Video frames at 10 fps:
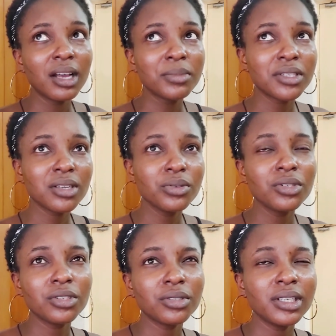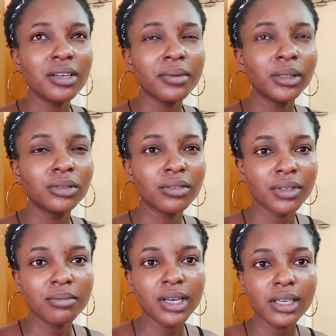sales is usually around
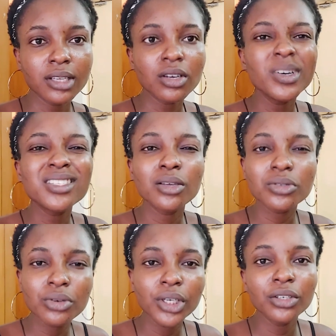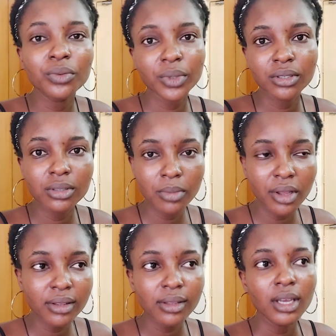November. There's always sales going on within the
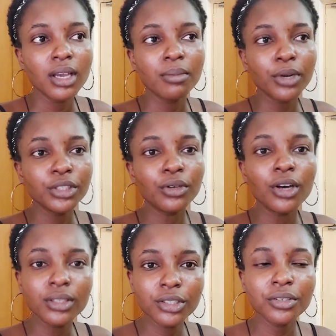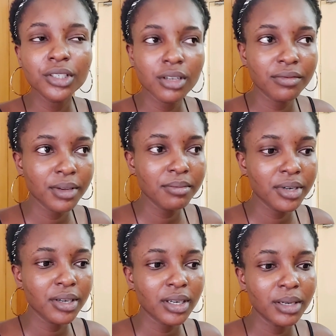month, But during November,
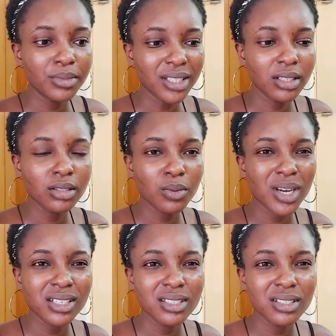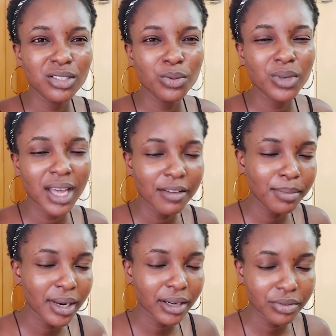and I think Diwali, you have
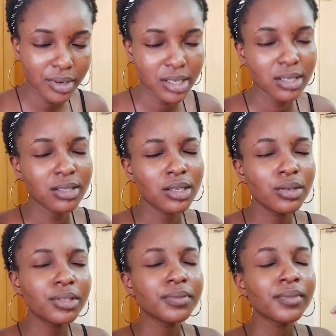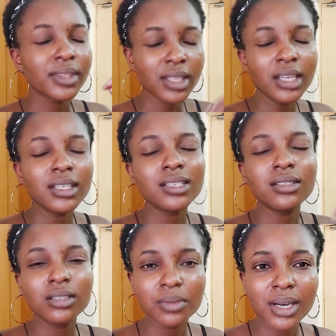Black Friday sales. Then there's
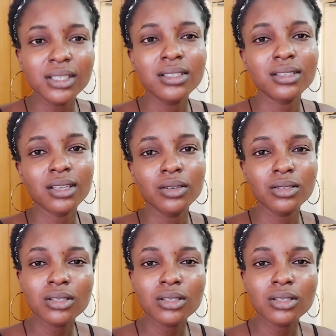still Diwali sales